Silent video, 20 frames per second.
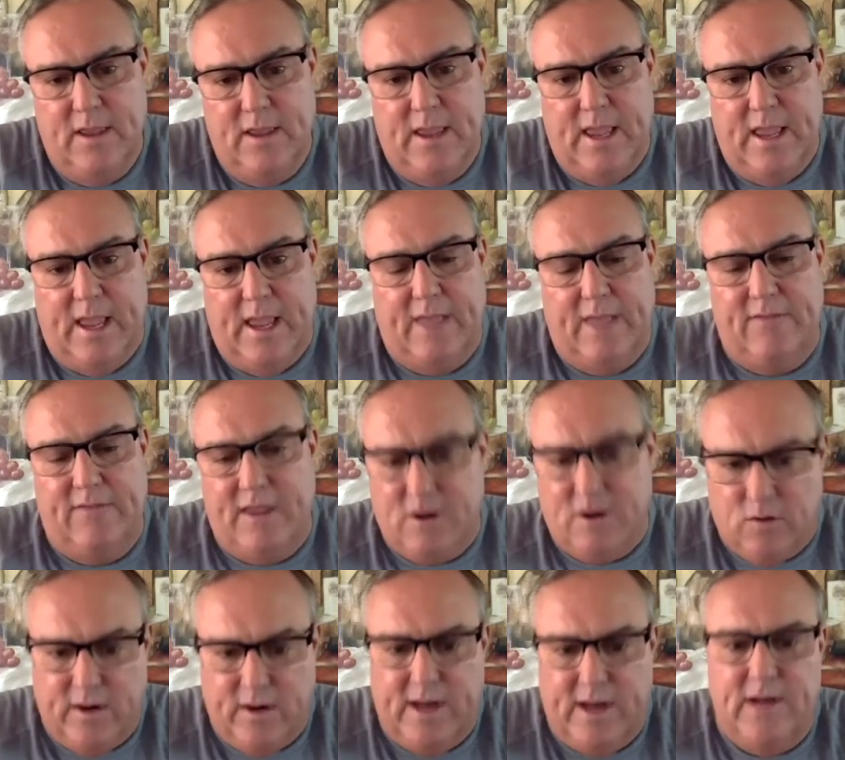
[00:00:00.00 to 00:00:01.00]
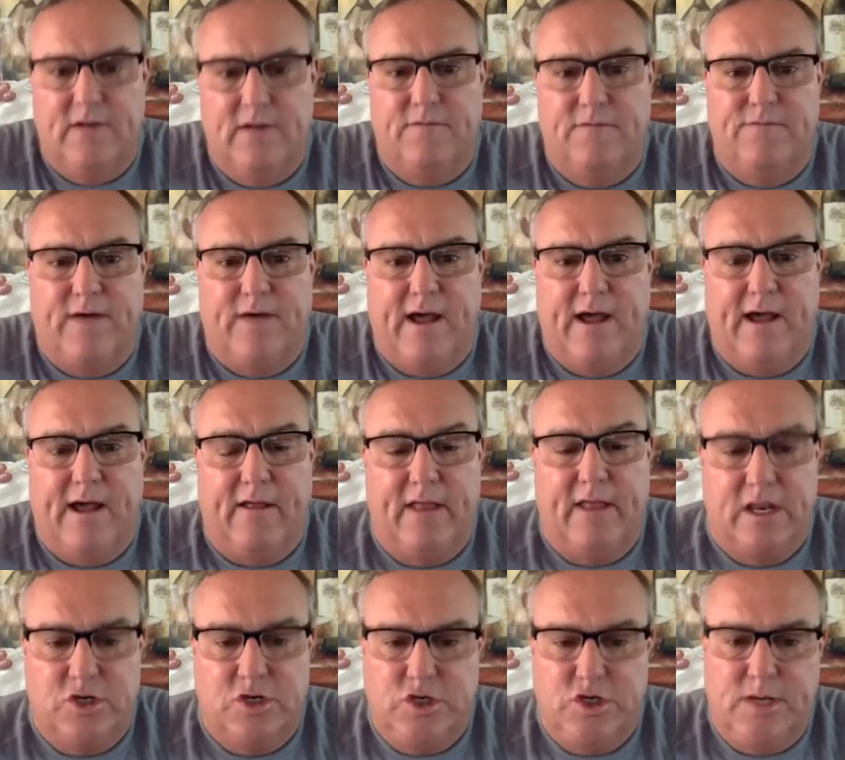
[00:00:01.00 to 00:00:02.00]
And they created a file
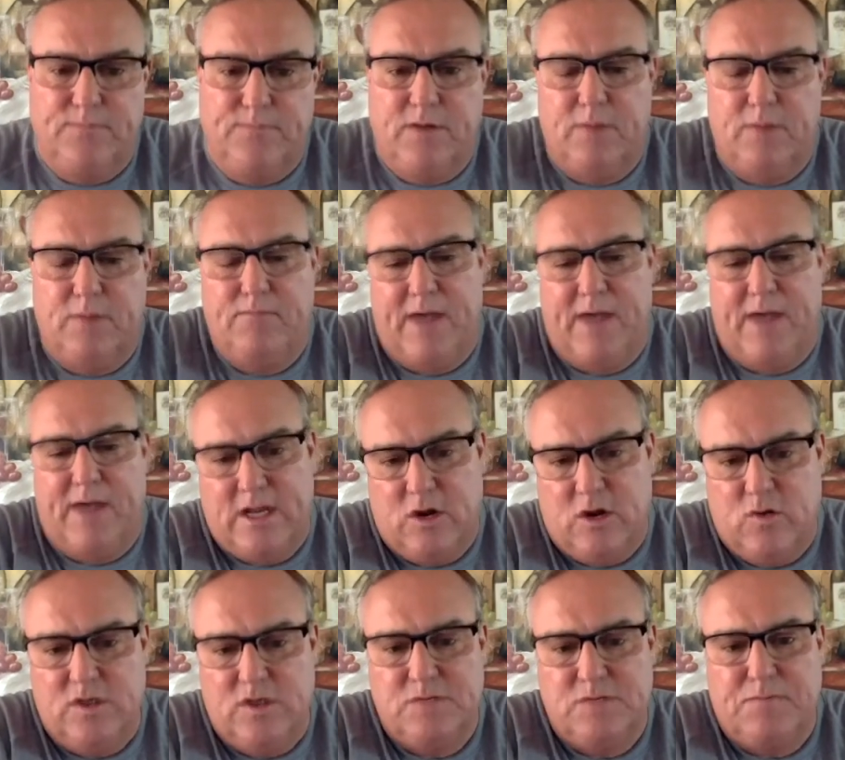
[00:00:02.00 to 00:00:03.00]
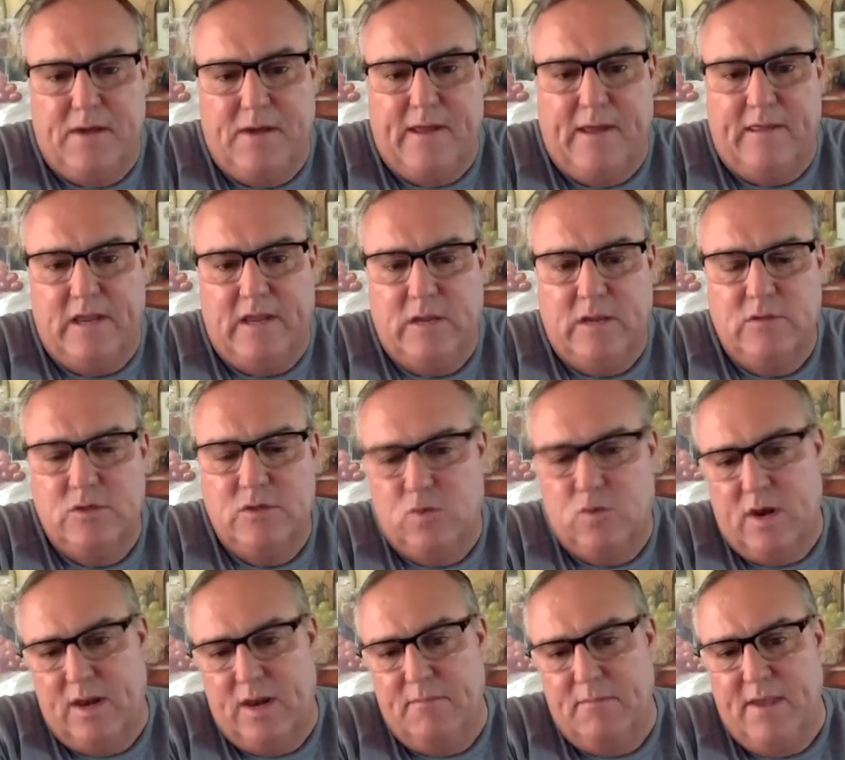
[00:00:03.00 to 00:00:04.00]
and shipped it back to Chris Pollock, who was
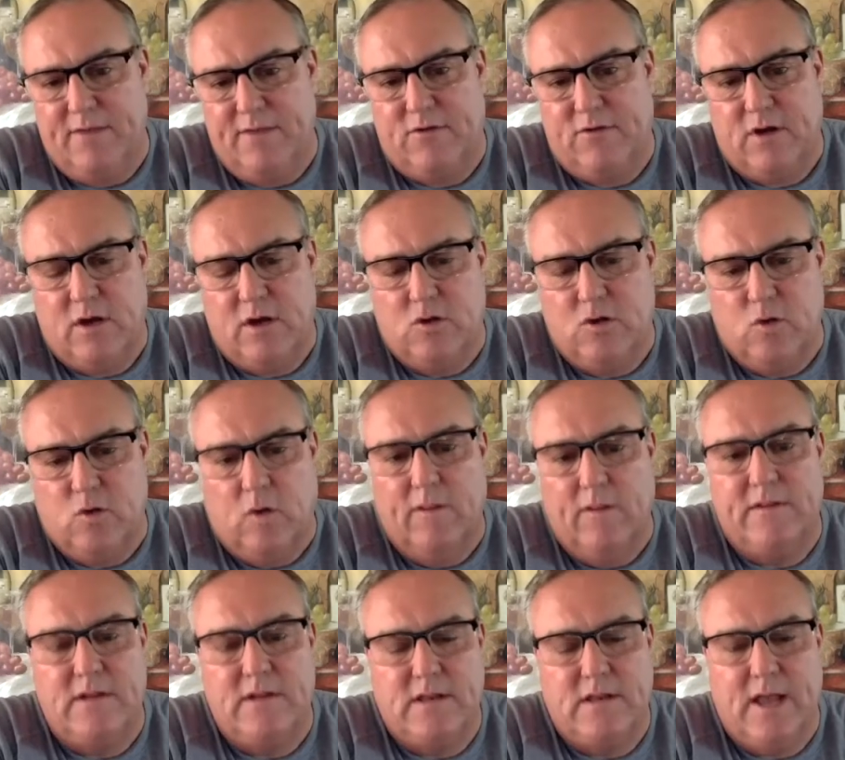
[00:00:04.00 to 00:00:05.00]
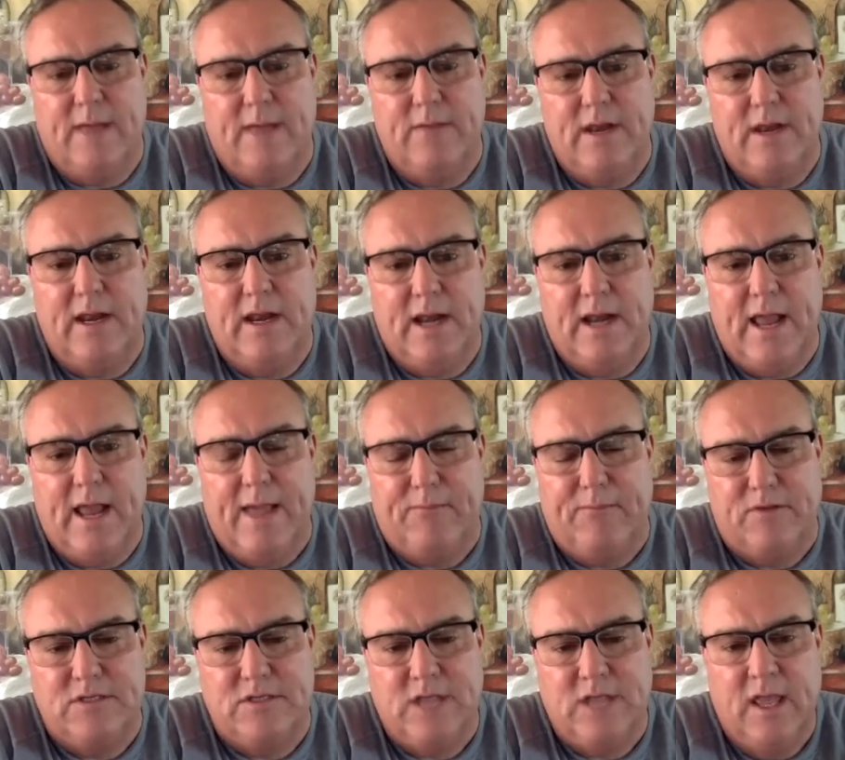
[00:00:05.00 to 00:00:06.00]
running Master Control at the time in
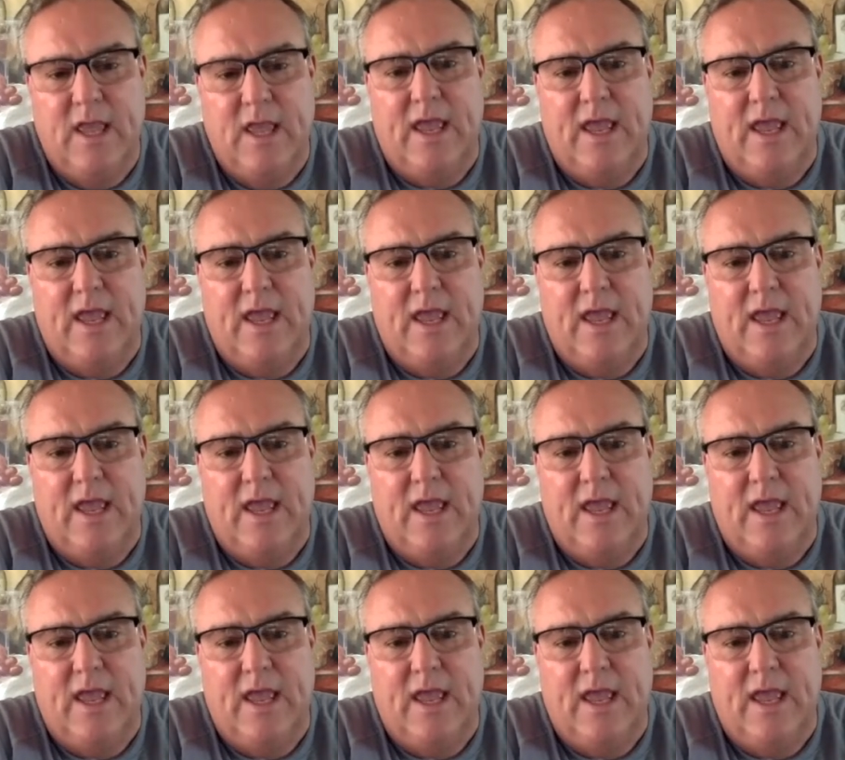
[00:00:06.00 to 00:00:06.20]
Indianapolis.